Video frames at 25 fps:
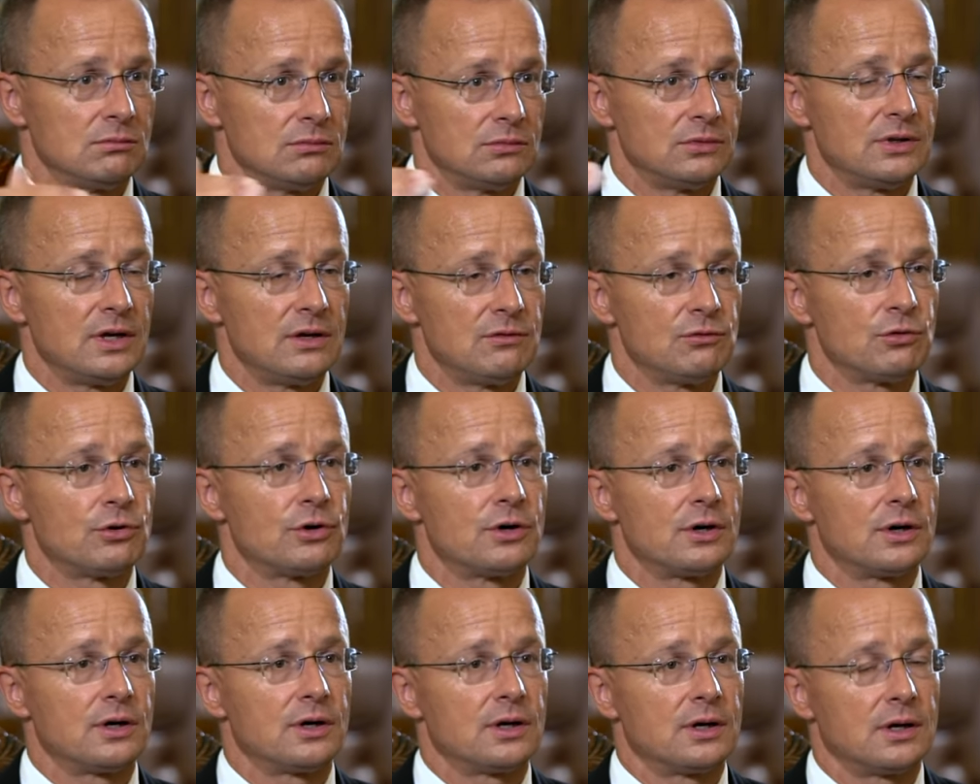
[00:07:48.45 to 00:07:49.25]
they
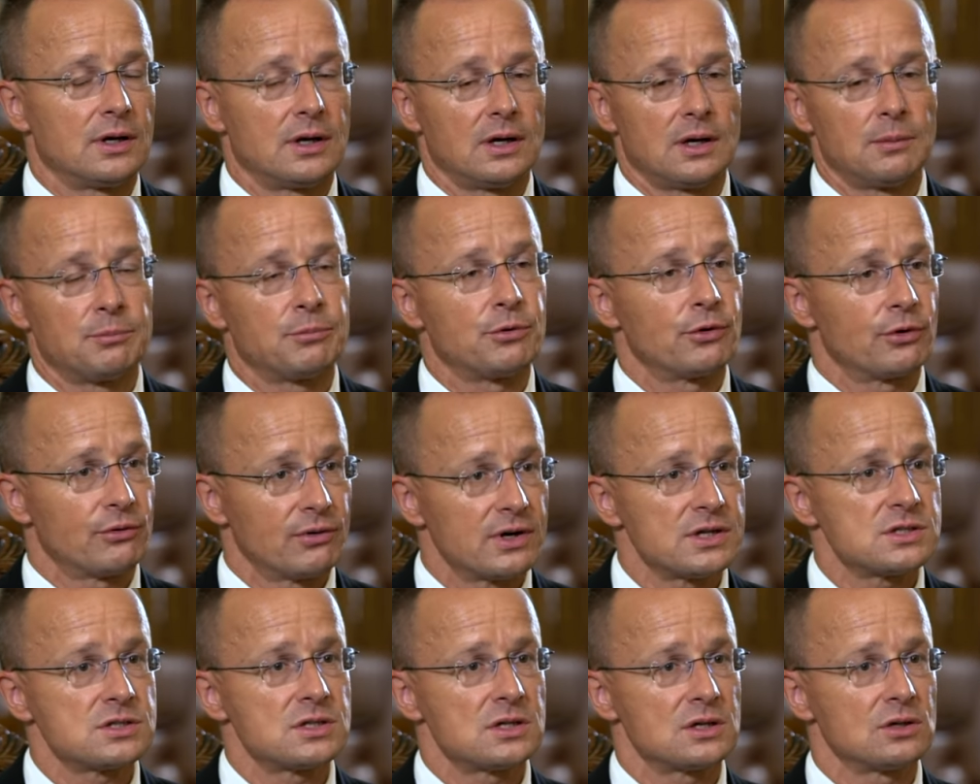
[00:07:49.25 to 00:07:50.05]
were
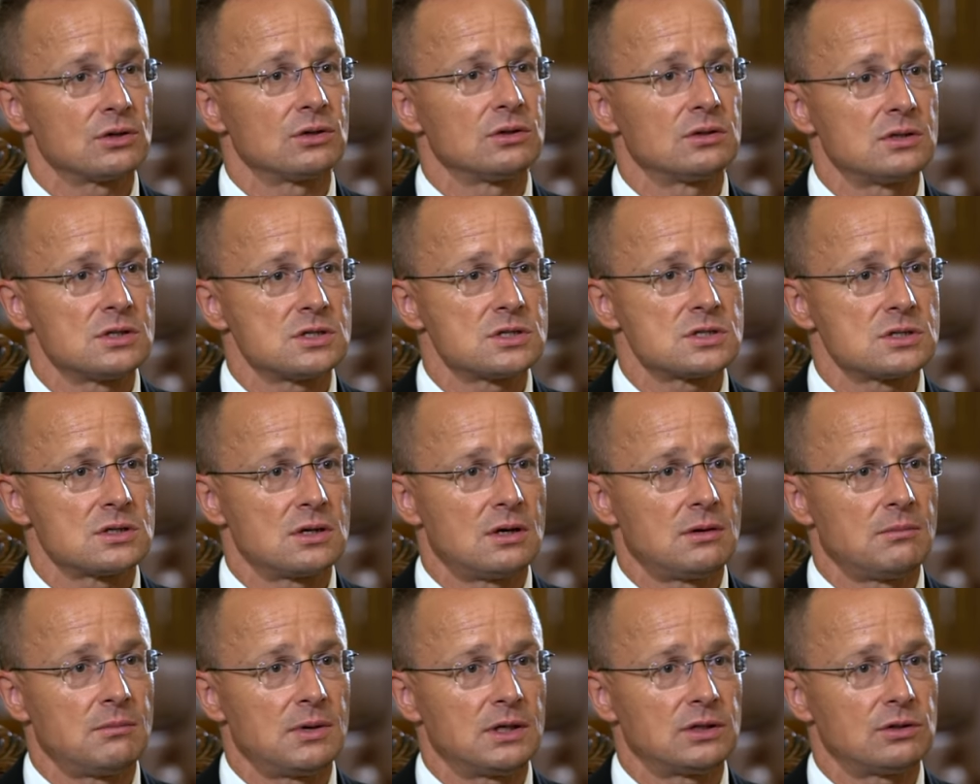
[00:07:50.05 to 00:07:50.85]
progressing on this
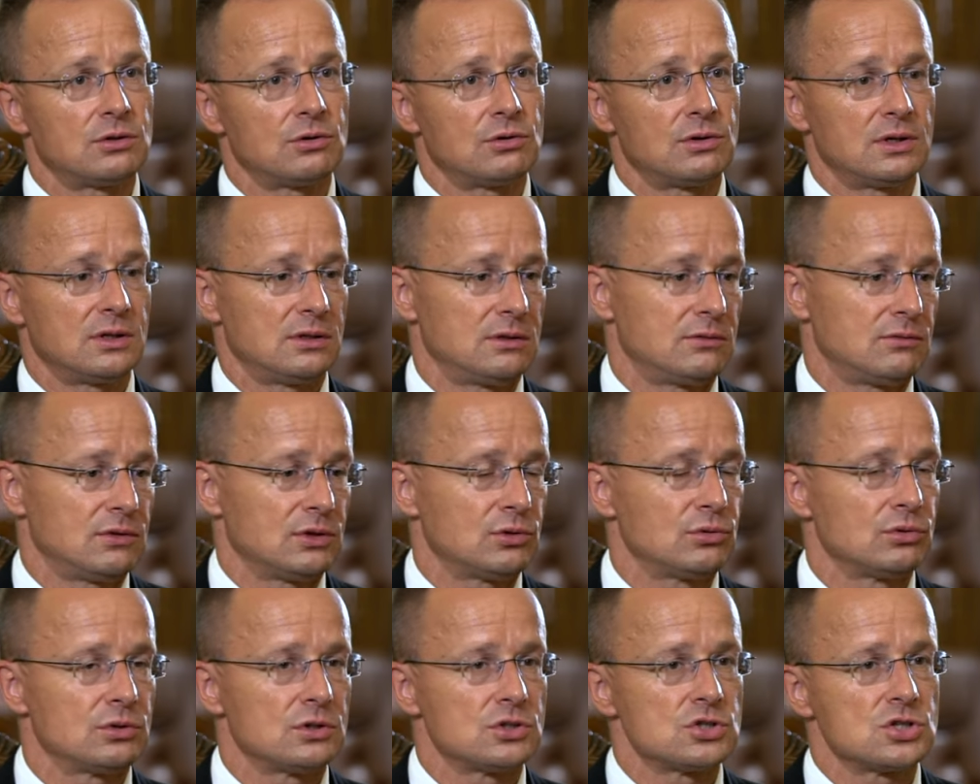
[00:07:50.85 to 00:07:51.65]
matter, and we
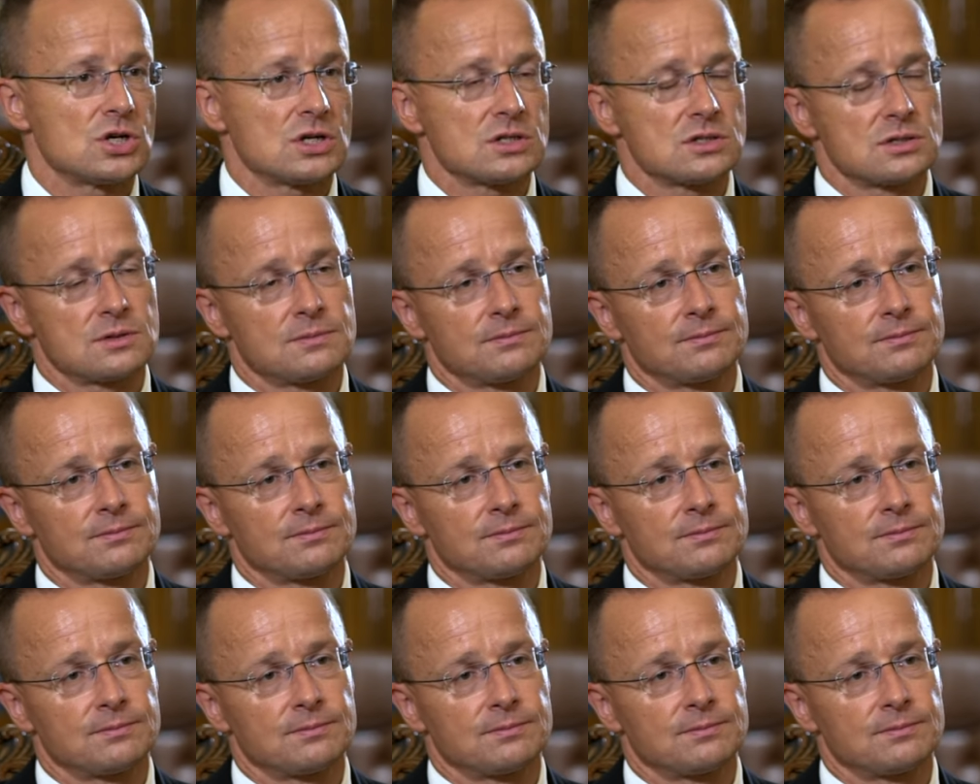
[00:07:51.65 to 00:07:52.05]
could adjust.